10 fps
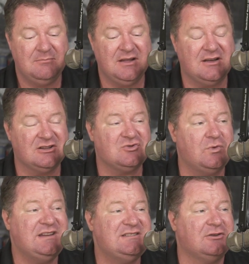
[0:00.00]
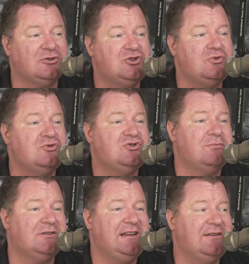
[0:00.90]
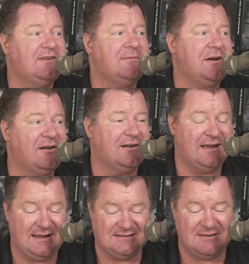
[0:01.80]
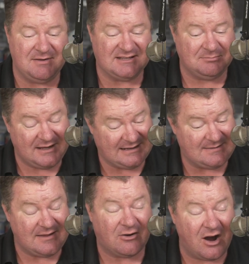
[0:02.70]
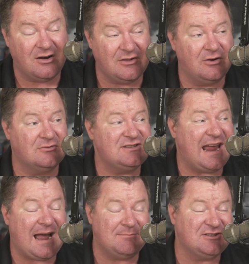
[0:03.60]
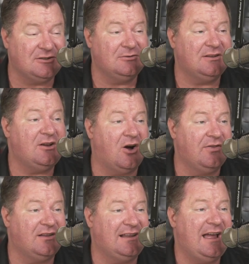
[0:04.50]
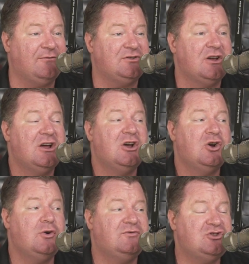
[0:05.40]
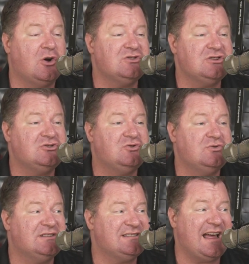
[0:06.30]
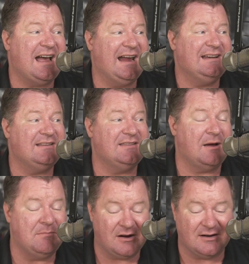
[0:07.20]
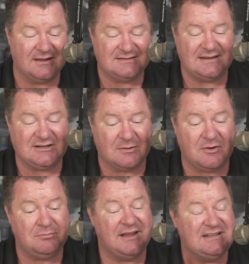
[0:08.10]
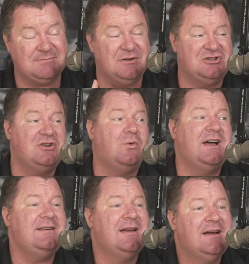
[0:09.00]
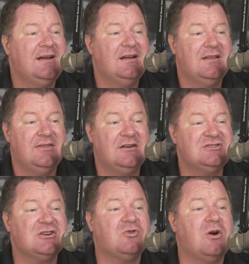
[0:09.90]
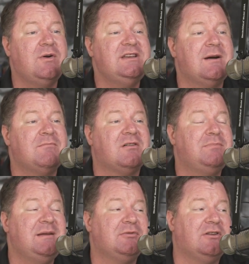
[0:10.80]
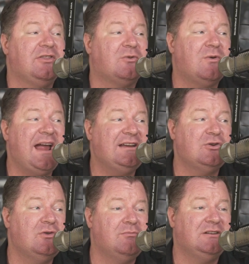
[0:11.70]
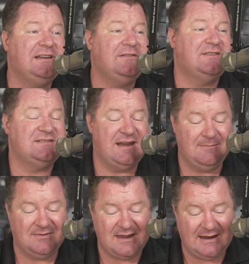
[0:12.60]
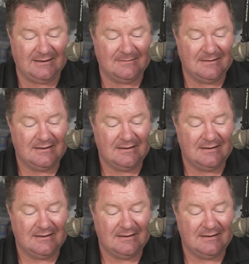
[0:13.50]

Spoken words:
because we still choose to believe in America as the best place. There are those, absolutely, on the left, who've chosen to decide America is a terrible place. But you know what? There's a growing number of people on the right who've believed the same thing.